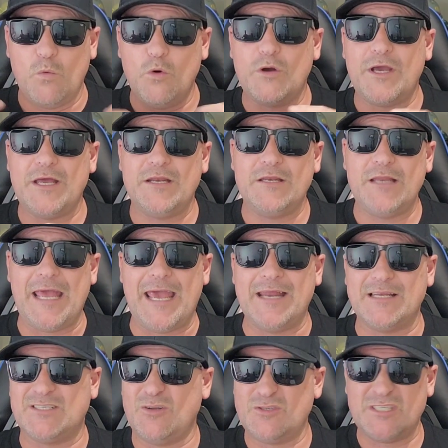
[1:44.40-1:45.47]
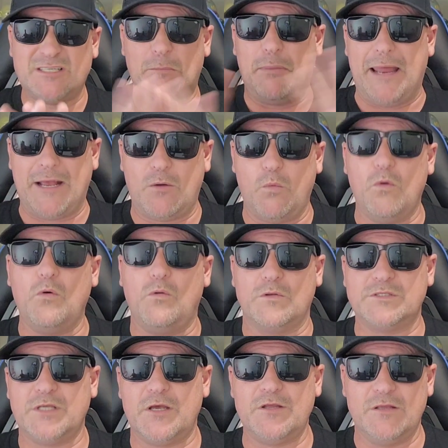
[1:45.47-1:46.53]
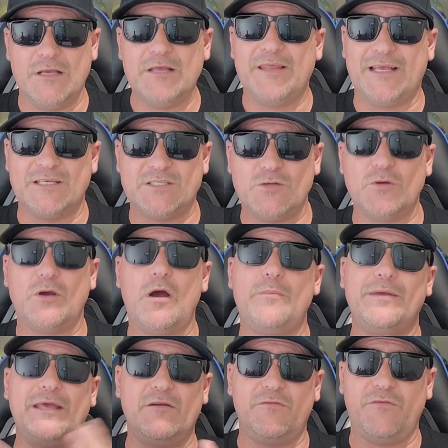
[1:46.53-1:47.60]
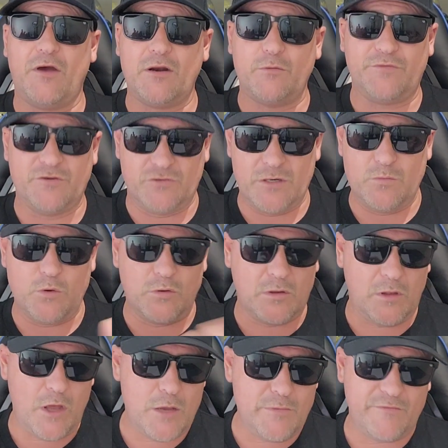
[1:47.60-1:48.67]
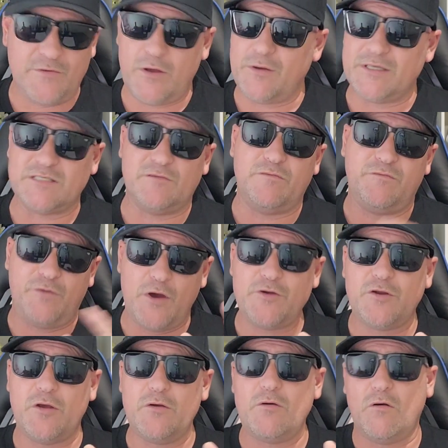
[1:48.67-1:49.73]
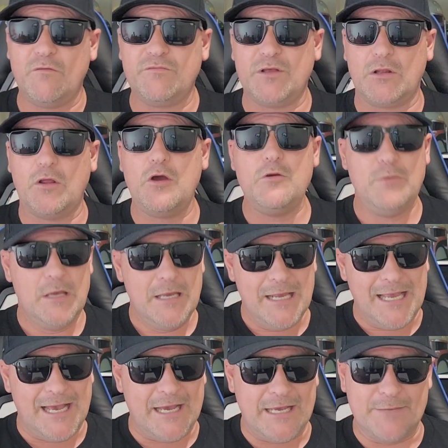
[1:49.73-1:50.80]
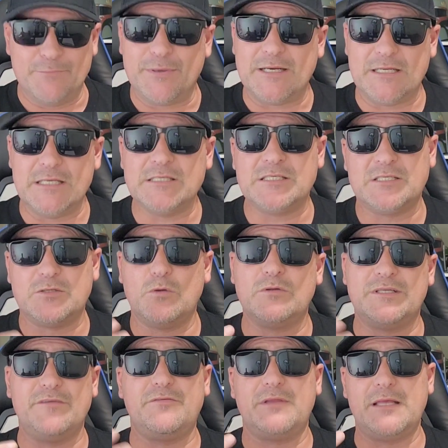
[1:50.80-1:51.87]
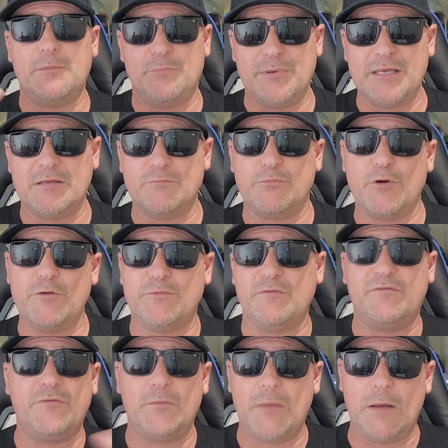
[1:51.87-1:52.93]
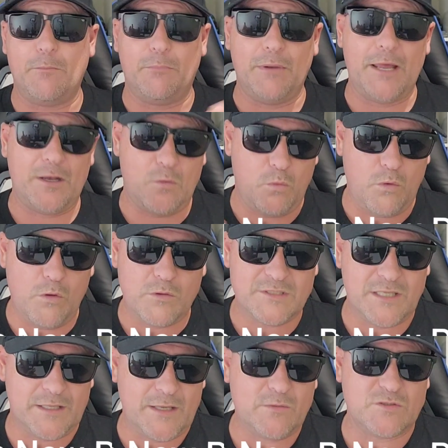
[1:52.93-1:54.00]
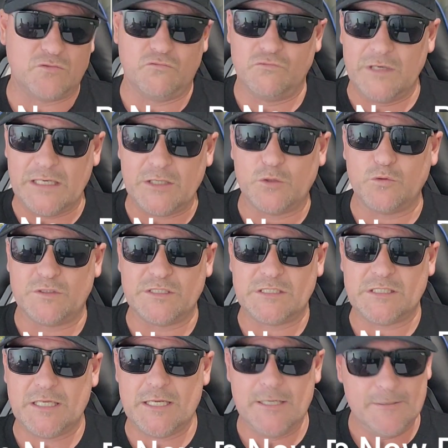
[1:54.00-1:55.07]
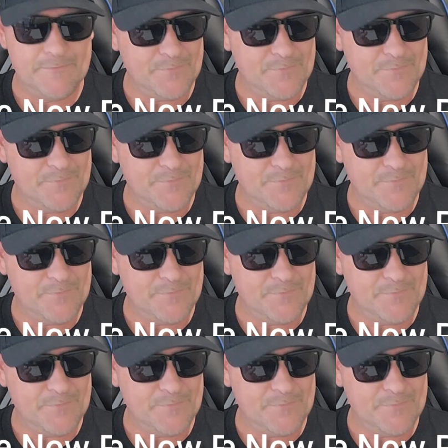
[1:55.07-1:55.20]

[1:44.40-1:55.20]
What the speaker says: walk in and it's not just a black wall, so they can still go up and get a photo with the Dreamworld globe, even though it is a photo of the globe, but it is still definitely a big improvement from a black wall, so that was really good to see.